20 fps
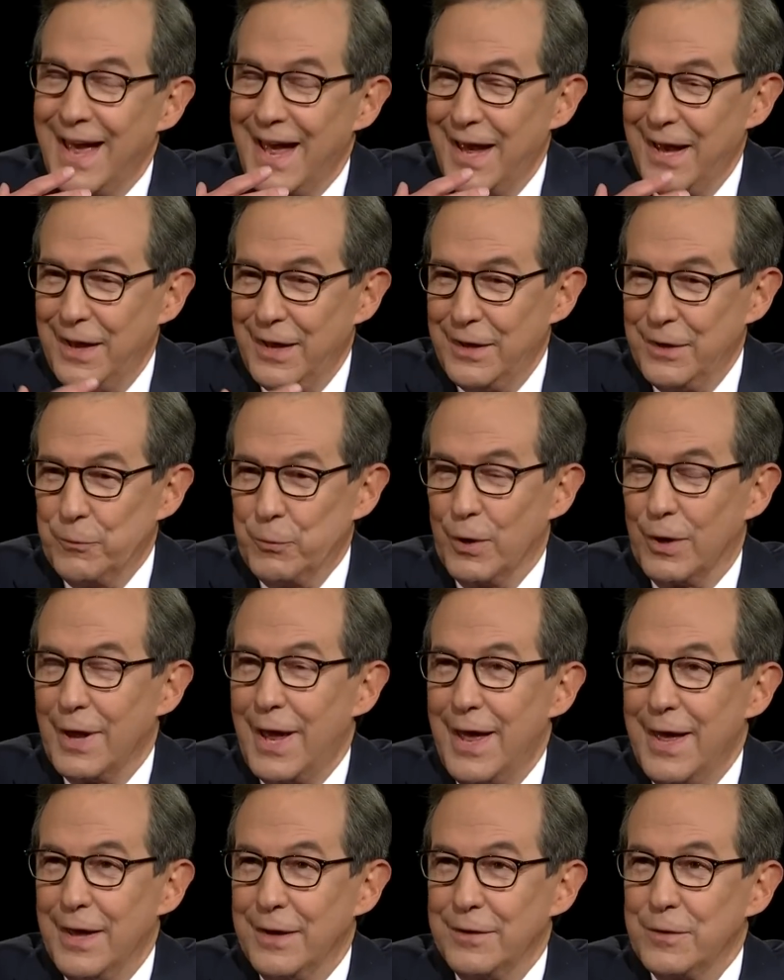Uh, it will
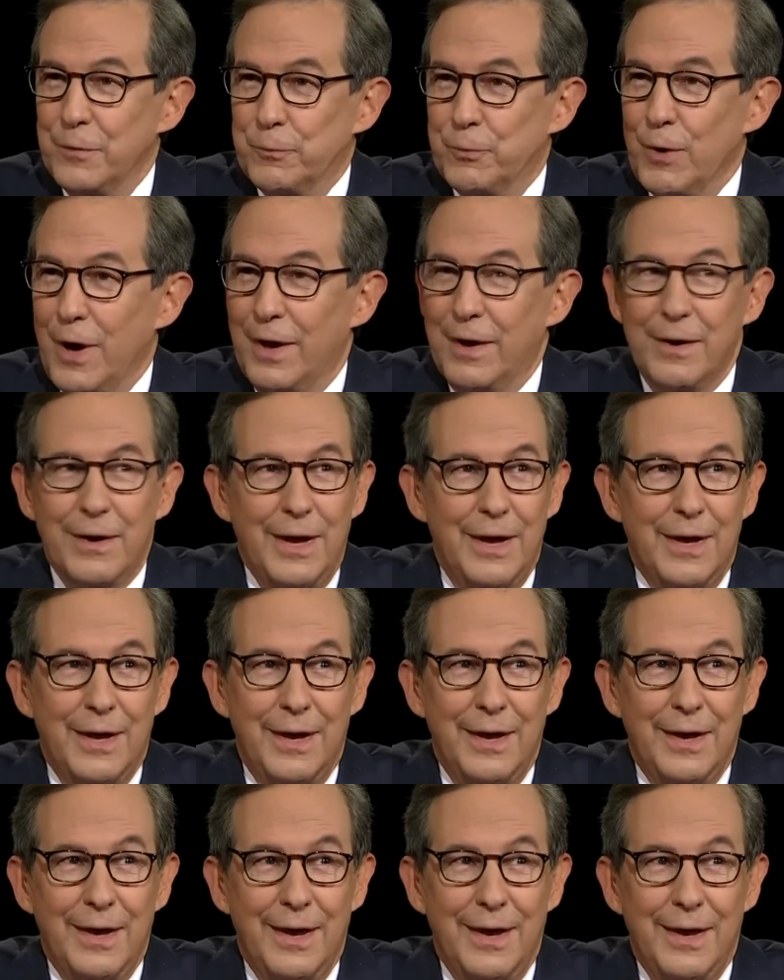Not end. party says,
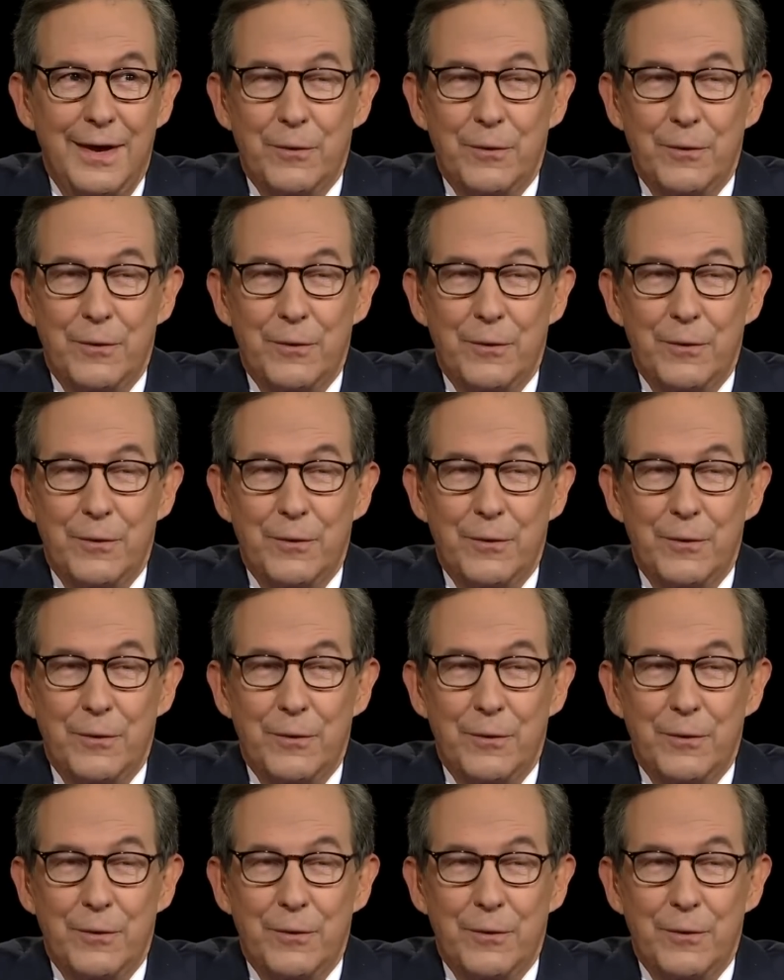by the way.